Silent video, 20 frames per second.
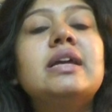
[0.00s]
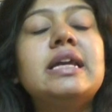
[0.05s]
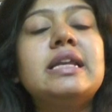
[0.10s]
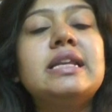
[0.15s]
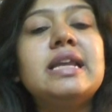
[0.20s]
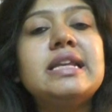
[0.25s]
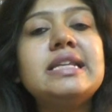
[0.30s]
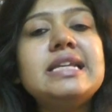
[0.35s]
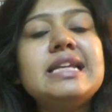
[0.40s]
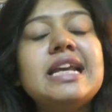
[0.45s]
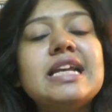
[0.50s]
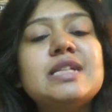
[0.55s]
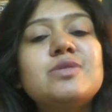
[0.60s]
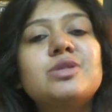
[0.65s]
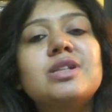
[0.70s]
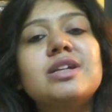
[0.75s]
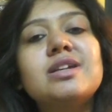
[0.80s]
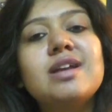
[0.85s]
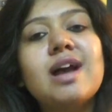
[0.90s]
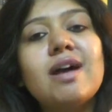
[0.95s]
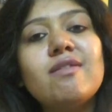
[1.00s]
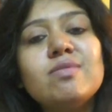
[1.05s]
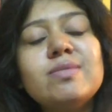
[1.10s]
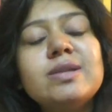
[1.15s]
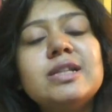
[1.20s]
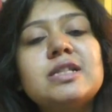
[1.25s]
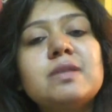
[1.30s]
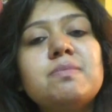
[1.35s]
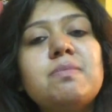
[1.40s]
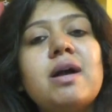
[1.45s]
in any case where the
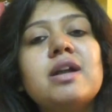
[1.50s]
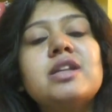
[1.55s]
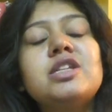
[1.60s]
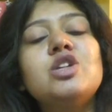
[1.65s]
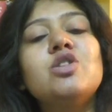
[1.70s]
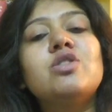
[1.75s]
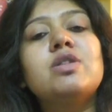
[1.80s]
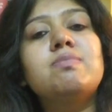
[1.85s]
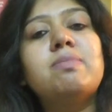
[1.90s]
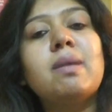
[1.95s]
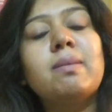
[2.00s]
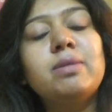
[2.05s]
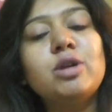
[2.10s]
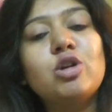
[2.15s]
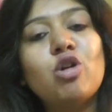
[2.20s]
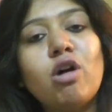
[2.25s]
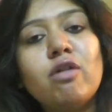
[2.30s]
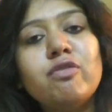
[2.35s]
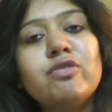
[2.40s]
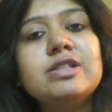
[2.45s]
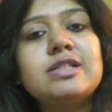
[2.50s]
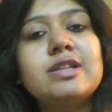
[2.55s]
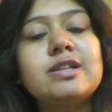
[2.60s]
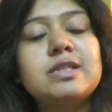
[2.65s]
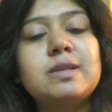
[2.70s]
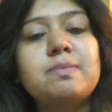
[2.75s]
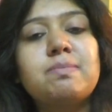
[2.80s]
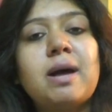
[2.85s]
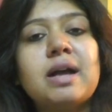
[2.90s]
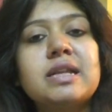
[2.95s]
government is a party or a public officer
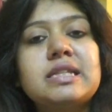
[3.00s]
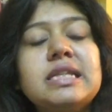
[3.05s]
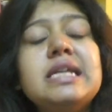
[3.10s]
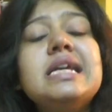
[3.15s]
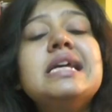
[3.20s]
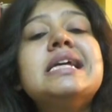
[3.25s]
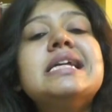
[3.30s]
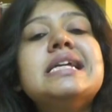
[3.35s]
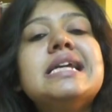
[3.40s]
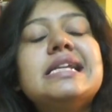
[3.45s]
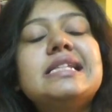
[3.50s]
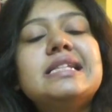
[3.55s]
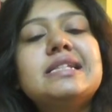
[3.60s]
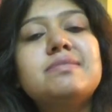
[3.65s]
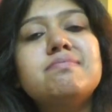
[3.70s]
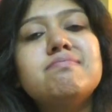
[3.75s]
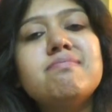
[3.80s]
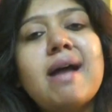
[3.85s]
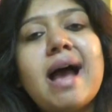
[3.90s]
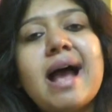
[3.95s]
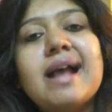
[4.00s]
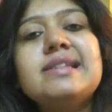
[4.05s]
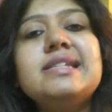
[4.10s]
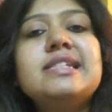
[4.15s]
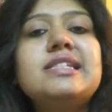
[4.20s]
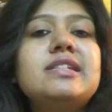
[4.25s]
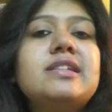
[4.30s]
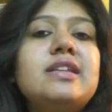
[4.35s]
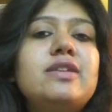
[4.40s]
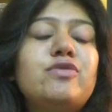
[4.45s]
is a party, it is
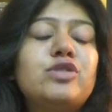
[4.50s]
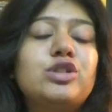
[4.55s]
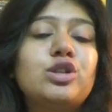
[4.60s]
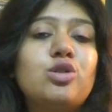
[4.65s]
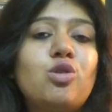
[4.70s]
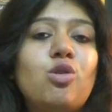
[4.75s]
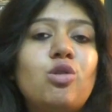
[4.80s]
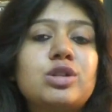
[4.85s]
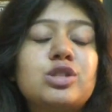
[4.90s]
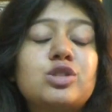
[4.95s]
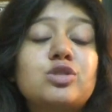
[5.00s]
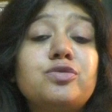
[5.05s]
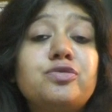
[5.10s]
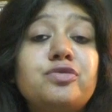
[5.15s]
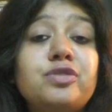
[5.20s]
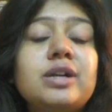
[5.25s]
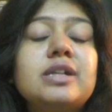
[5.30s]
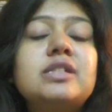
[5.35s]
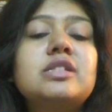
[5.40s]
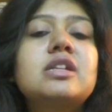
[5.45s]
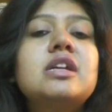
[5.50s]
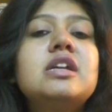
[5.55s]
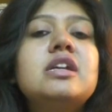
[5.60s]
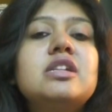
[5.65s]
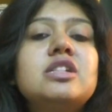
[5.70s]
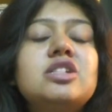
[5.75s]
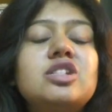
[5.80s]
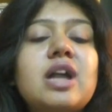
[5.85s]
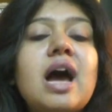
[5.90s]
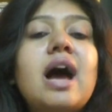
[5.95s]
mandatory for the courts to first
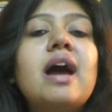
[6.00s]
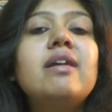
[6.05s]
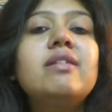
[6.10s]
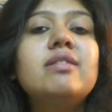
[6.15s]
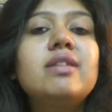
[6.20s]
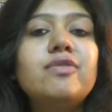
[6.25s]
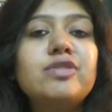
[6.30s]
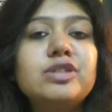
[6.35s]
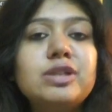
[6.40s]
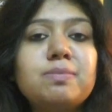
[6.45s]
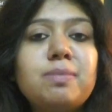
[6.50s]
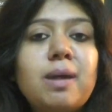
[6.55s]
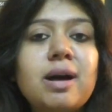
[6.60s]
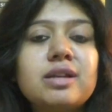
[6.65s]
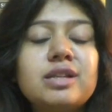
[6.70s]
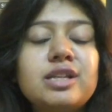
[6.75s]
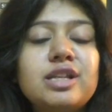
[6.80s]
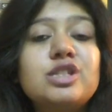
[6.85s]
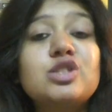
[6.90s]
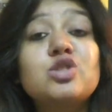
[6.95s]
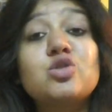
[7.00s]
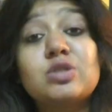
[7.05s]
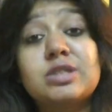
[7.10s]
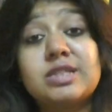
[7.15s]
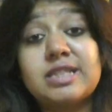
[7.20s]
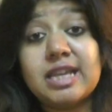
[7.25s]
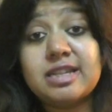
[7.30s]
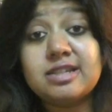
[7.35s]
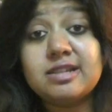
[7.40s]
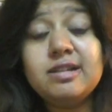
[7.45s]
try and refer the parties to
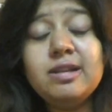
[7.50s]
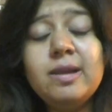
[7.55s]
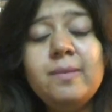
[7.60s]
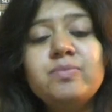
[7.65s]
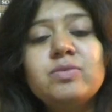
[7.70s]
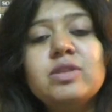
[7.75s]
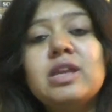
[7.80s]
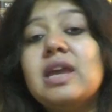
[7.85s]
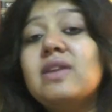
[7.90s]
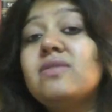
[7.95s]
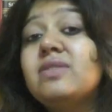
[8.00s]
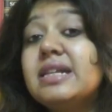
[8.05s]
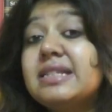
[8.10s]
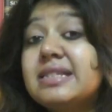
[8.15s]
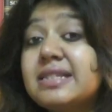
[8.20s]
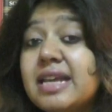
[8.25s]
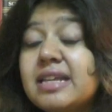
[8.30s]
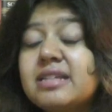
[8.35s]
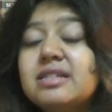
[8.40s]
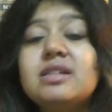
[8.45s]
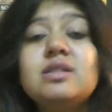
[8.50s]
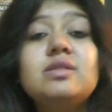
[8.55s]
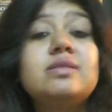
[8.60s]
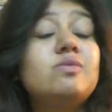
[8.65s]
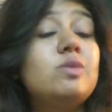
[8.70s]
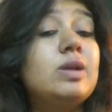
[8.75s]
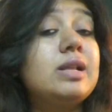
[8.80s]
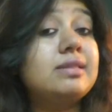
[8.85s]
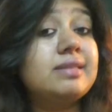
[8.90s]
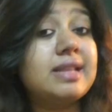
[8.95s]
settle. If they settle,
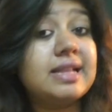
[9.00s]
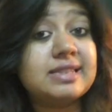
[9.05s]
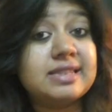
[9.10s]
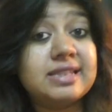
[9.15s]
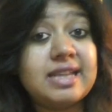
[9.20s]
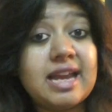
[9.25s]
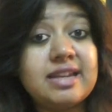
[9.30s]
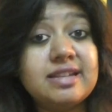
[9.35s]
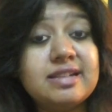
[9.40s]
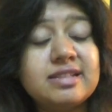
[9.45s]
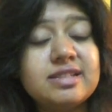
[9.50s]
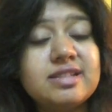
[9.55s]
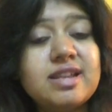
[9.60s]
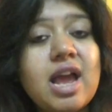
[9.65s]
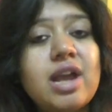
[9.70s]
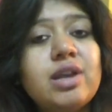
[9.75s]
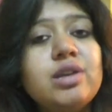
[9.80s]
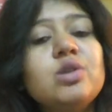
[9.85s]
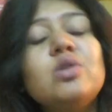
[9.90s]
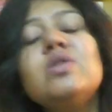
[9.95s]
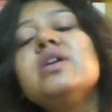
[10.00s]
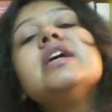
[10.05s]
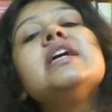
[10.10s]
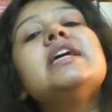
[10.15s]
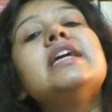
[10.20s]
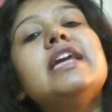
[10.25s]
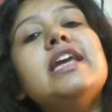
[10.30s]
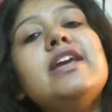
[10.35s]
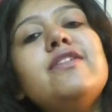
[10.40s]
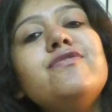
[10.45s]
well, that's the ideal scenario.
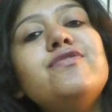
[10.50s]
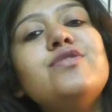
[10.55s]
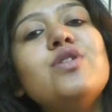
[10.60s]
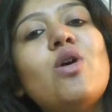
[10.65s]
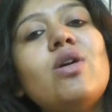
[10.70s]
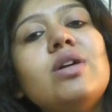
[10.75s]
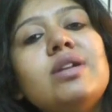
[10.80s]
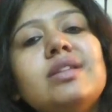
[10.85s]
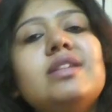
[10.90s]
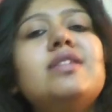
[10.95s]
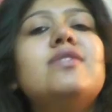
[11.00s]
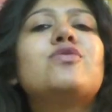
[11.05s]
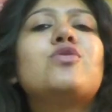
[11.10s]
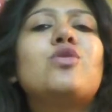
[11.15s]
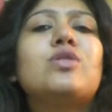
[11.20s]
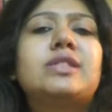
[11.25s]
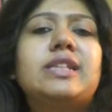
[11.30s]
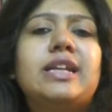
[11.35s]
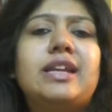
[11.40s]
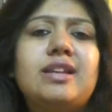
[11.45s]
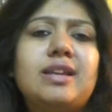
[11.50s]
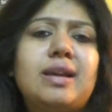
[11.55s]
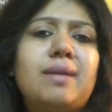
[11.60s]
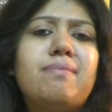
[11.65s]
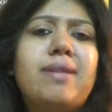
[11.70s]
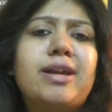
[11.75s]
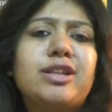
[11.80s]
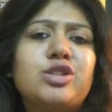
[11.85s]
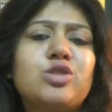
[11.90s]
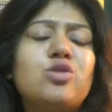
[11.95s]
If not, then of course they can
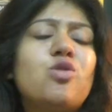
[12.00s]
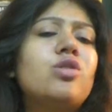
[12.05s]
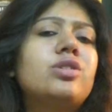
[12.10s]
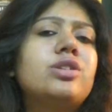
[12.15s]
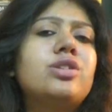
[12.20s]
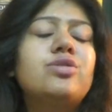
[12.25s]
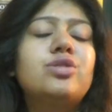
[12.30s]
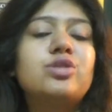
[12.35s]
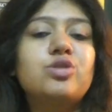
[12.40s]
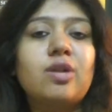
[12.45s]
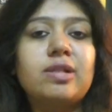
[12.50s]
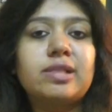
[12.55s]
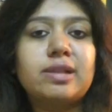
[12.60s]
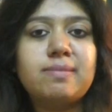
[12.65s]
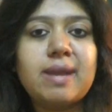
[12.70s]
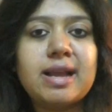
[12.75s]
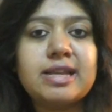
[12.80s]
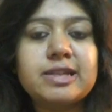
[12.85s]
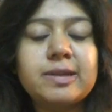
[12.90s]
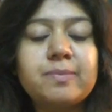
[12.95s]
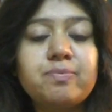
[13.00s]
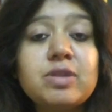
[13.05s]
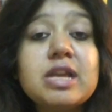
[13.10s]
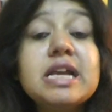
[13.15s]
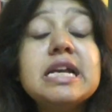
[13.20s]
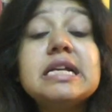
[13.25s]
come back to court and resolve the matter.